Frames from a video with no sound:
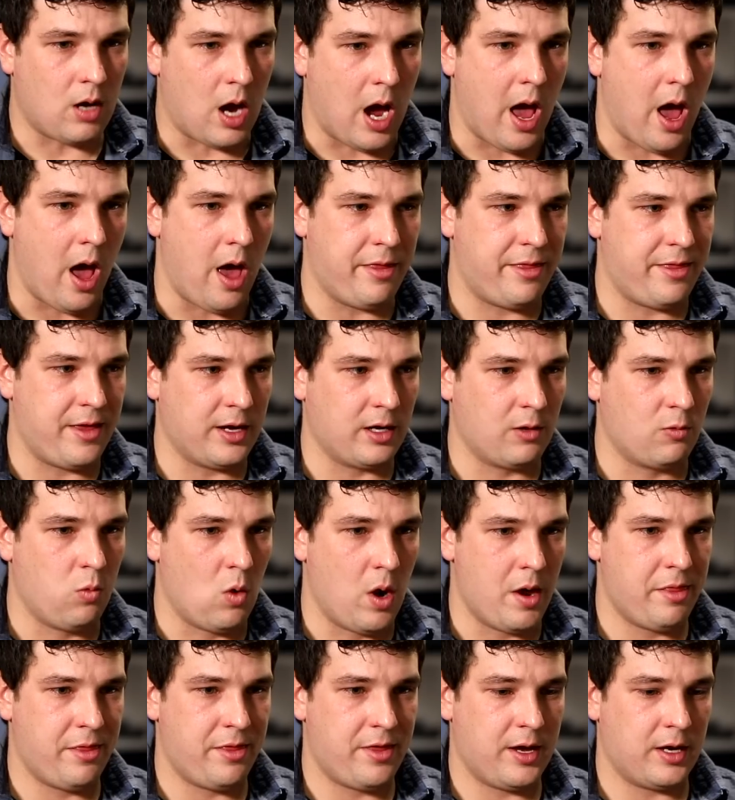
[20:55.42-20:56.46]
I think
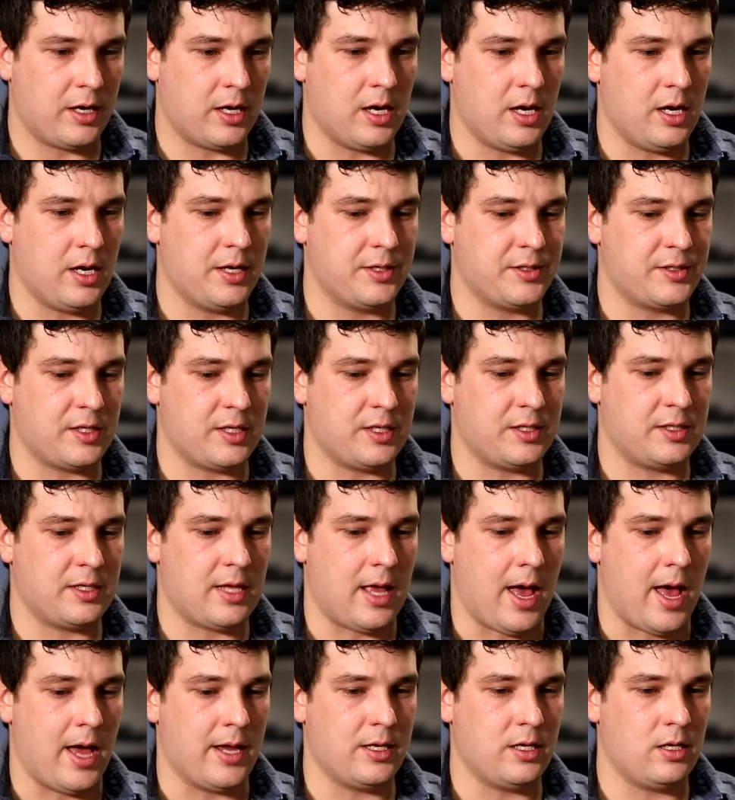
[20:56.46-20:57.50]
one thing is
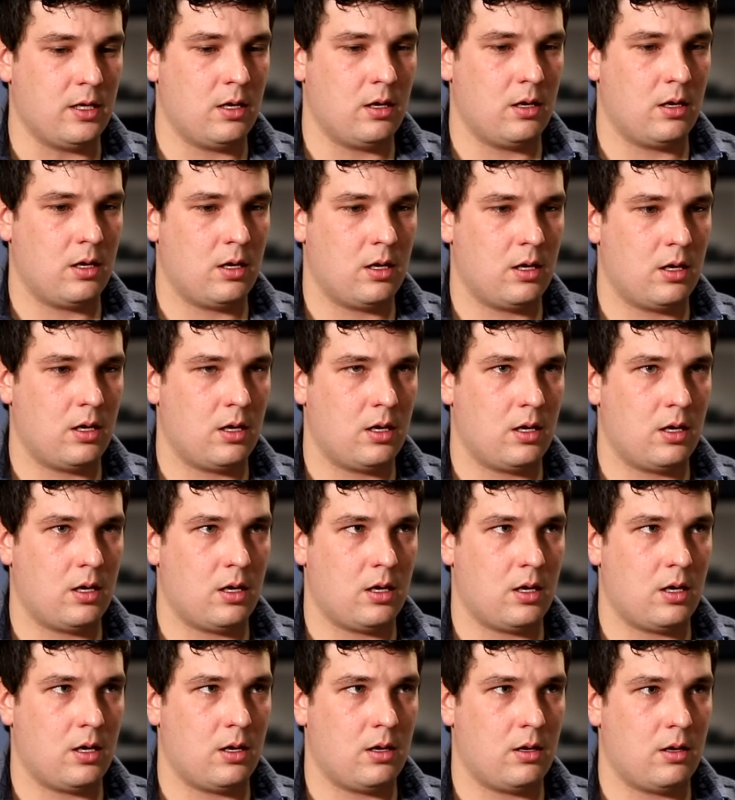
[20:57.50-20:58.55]
that
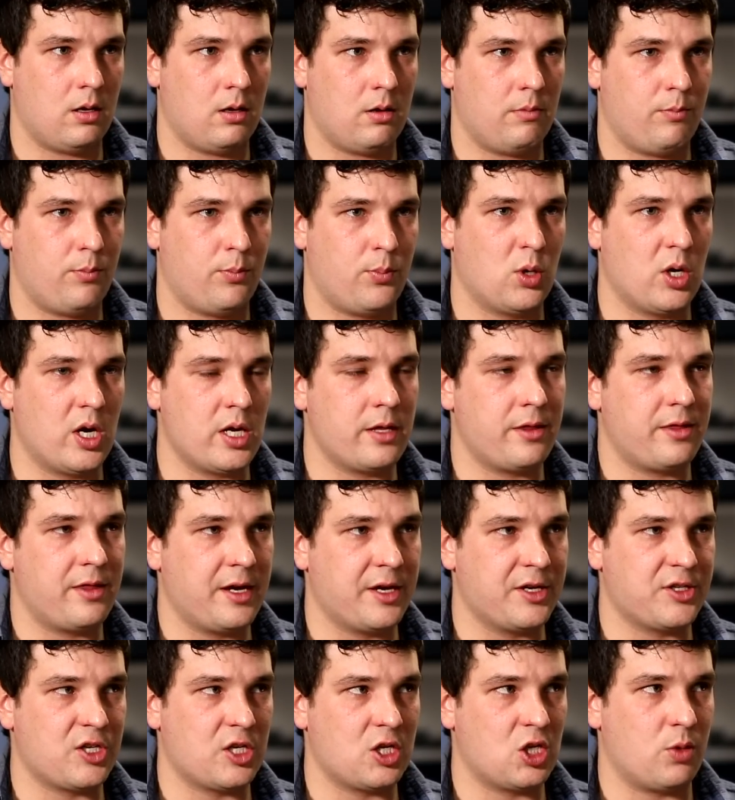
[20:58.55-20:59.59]
putting
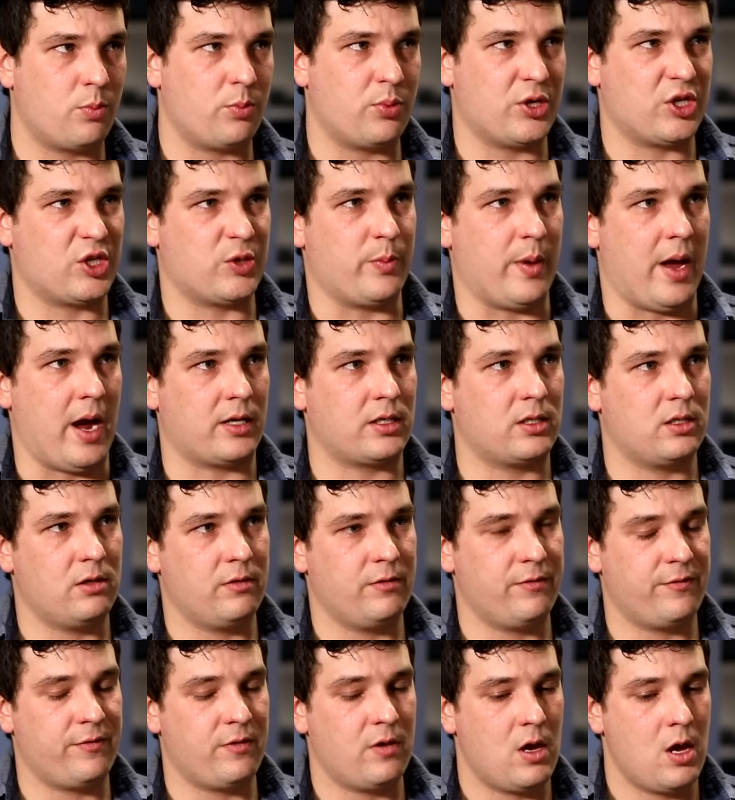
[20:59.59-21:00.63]
things into
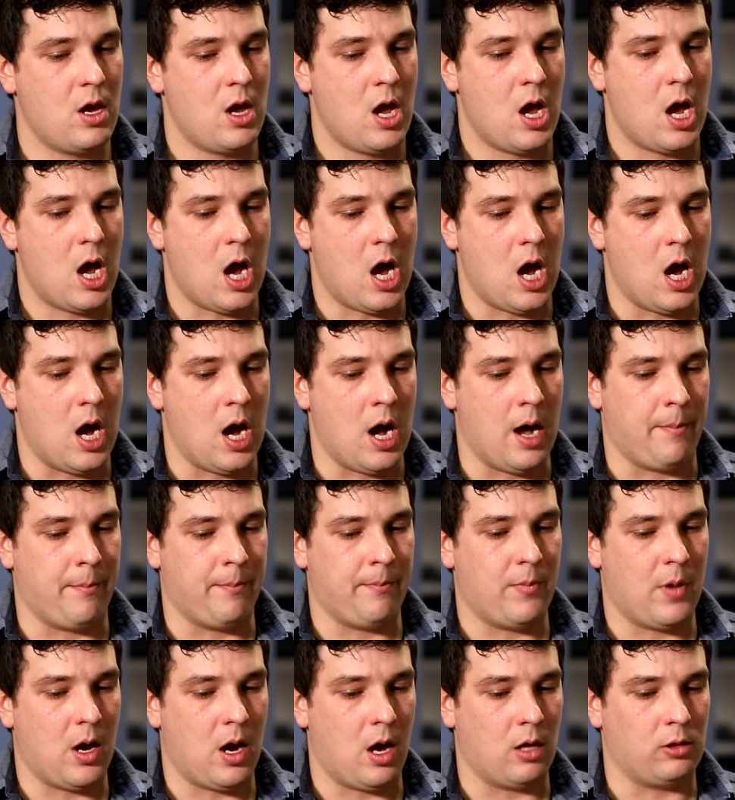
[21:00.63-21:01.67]
perspective.
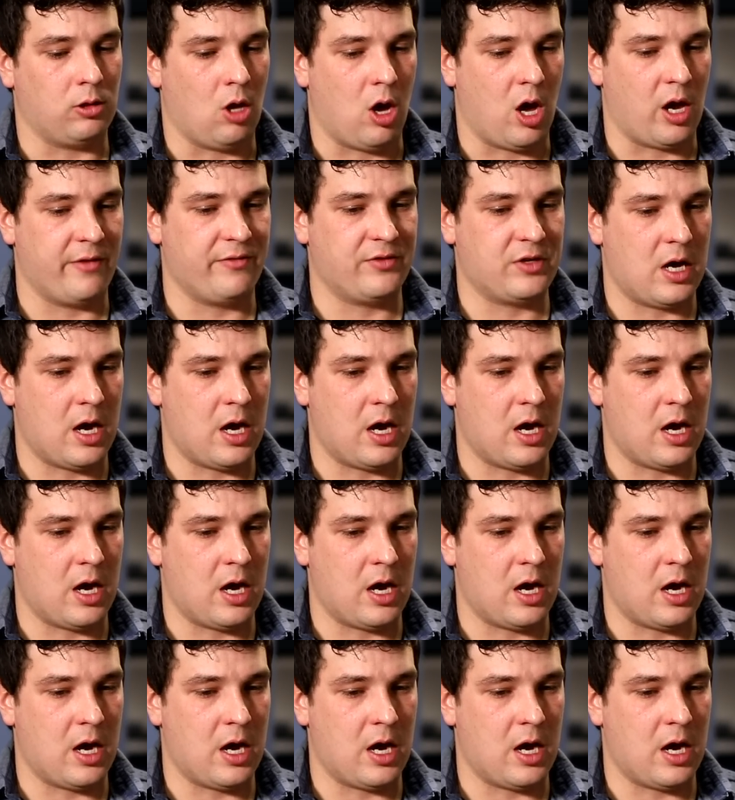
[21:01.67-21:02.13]
A lot of